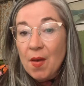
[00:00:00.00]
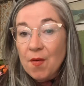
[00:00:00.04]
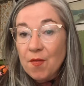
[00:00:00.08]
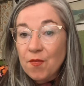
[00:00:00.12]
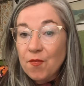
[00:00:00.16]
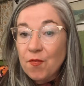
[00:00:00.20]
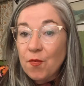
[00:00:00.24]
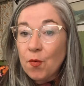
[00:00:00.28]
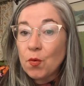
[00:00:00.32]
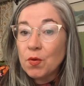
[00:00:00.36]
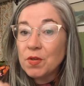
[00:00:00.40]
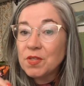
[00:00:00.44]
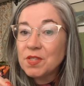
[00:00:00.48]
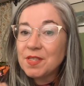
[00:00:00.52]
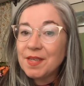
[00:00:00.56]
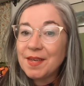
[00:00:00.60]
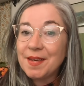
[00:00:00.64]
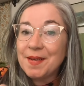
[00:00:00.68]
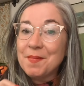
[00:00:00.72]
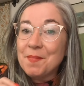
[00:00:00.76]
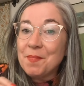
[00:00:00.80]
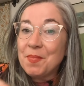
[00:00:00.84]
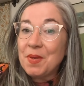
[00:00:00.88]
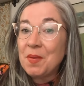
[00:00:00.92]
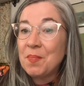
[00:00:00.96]

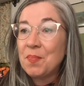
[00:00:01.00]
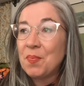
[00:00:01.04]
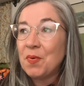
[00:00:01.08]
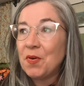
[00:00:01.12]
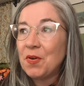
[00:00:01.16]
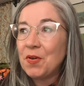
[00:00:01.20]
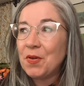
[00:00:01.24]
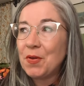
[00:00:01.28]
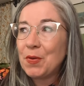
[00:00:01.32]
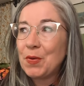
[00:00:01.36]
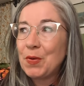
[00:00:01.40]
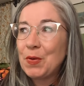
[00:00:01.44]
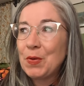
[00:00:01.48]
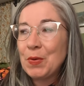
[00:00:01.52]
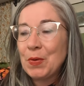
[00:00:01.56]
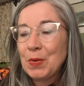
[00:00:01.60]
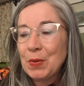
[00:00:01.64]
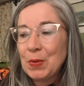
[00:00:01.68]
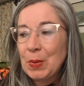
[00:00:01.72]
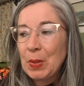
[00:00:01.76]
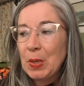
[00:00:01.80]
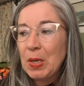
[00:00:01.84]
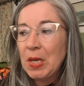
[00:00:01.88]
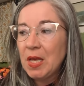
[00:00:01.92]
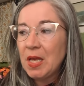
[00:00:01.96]
Forcing people
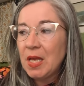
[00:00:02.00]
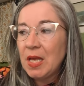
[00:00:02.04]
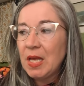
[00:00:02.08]
who